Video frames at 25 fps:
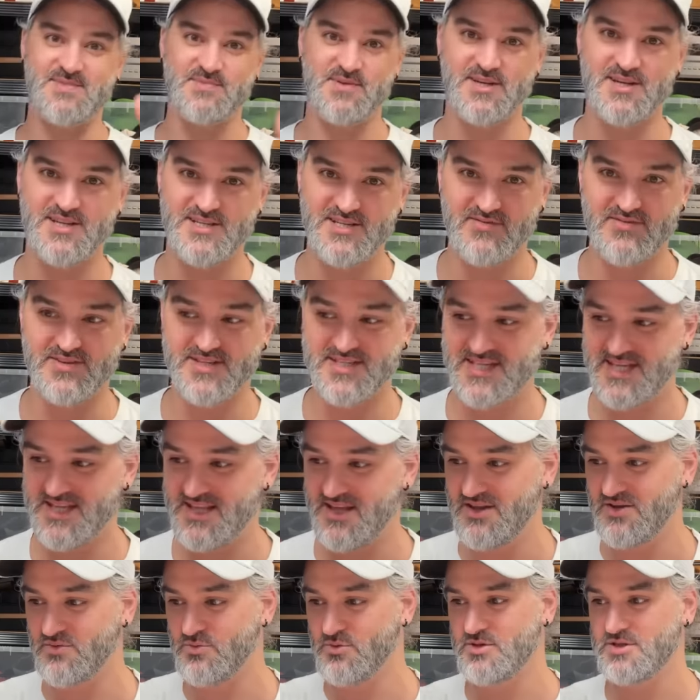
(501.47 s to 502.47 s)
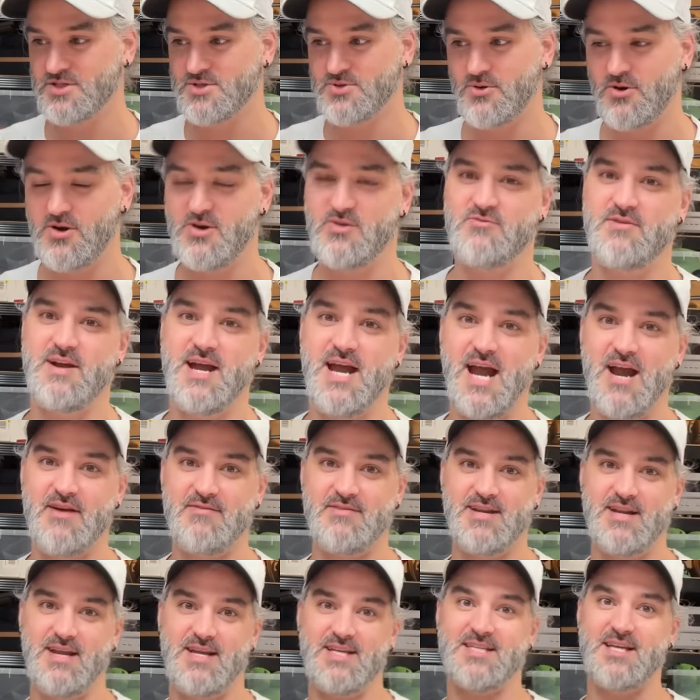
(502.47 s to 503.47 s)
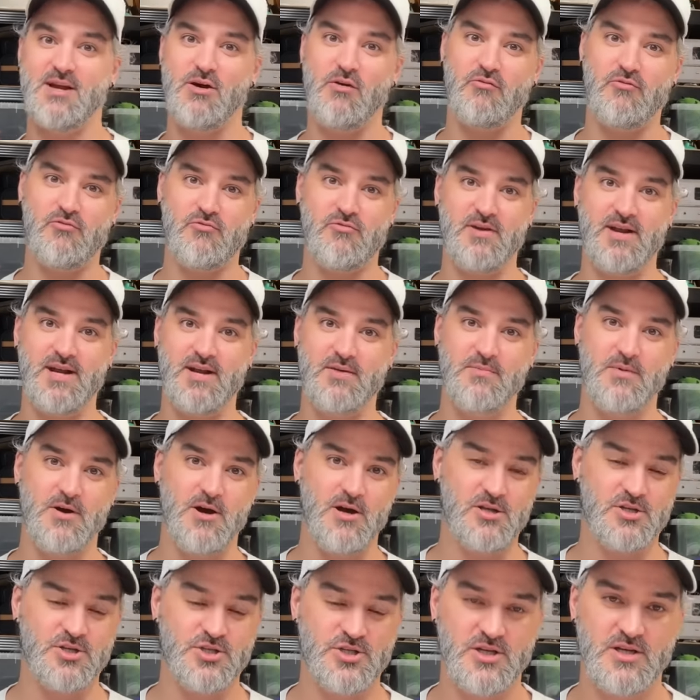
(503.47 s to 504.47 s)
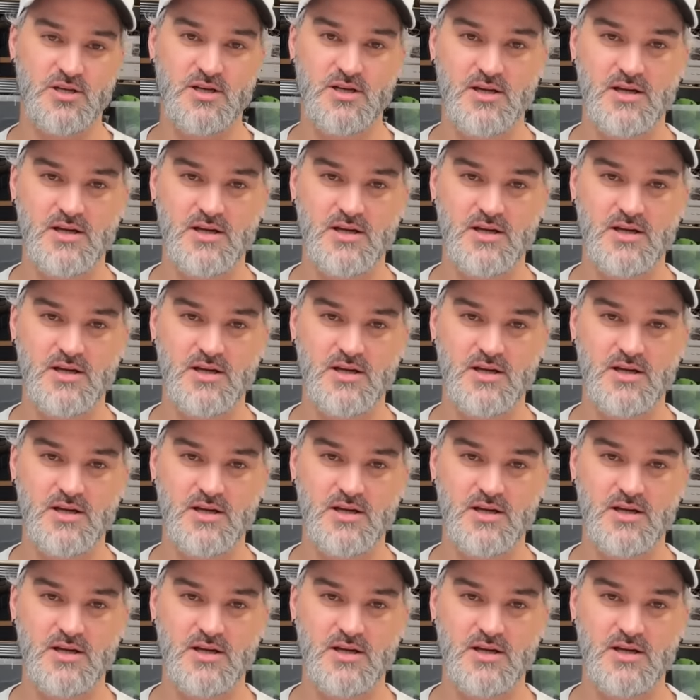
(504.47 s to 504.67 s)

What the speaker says: because obviously they're the ones quite rare and they sell for really much.